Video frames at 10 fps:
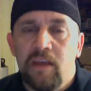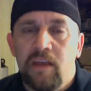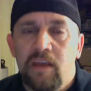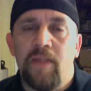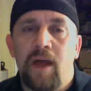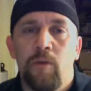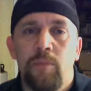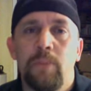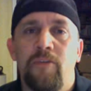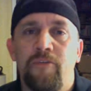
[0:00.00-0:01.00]
So that
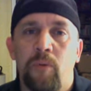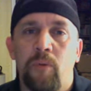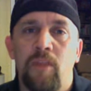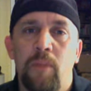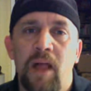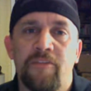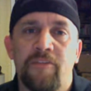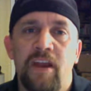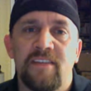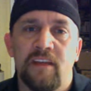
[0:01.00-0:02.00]
would be before the Black
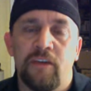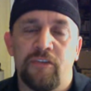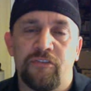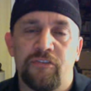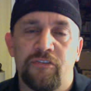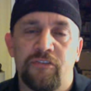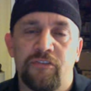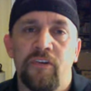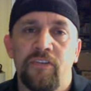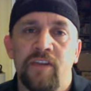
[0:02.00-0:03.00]
Friday sales start on
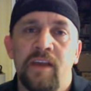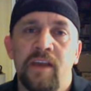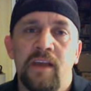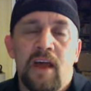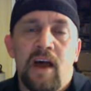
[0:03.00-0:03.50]
Thursday.